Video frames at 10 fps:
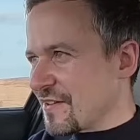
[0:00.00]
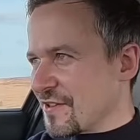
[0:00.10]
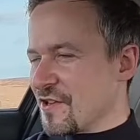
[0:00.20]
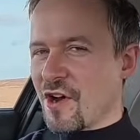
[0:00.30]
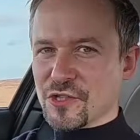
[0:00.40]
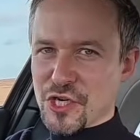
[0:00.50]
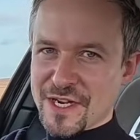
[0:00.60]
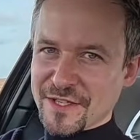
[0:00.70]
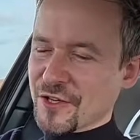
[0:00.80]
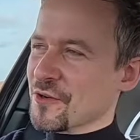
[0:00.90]

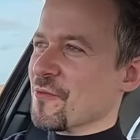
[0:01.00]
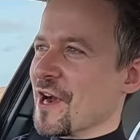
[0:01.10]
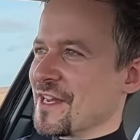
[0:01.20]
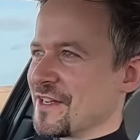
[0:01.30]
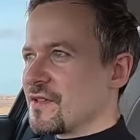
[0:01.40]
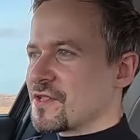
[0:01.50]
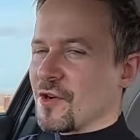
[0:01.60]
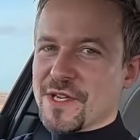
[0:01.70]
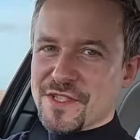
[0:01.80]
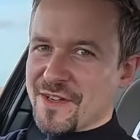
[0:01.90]
notchy in a good way.
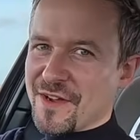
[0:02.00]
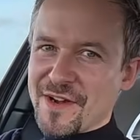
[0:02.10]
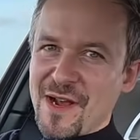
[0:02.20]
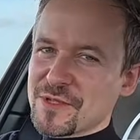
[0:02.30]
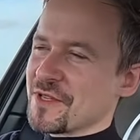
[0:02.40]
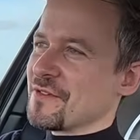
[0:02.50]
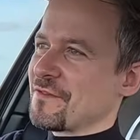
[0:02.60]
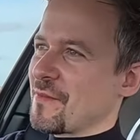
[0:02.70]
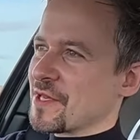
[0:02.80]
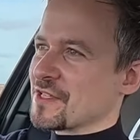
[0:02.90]
So it's an absolutely
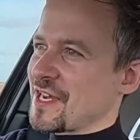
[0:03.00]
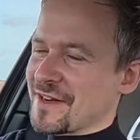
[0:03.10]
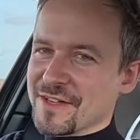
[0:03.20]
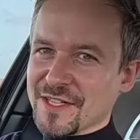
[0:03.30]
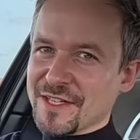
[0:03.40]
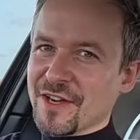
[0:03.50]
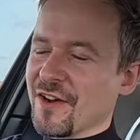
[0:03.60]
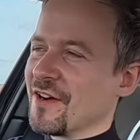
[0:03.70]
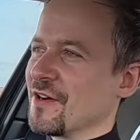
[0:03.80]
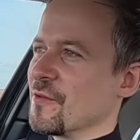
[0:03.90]
fabulous handling
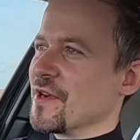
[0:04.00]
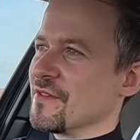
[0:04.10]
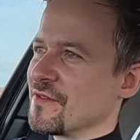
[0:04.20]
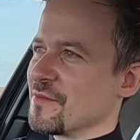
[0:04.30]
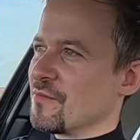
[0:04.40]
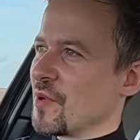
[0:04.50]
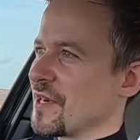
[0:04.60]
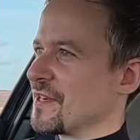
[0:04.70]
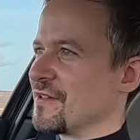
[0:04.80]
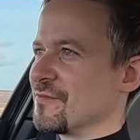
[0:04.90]
car with
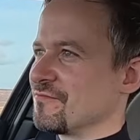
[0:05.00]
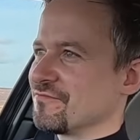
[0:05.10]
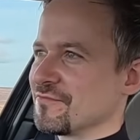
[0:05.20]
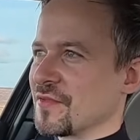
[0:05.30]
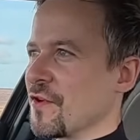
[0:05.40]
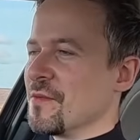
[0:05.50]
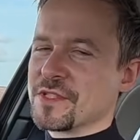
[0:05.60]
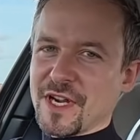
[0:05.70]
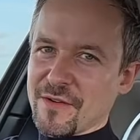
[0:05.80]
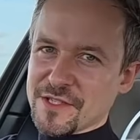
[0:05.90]
brilliant
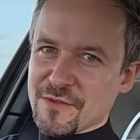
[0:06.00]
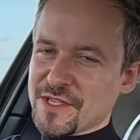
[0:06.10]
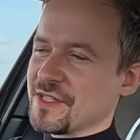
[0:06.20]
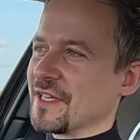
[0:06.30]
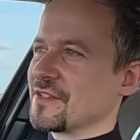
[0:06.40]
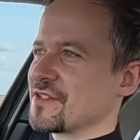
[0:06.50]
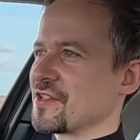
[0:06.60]
performance characteristics.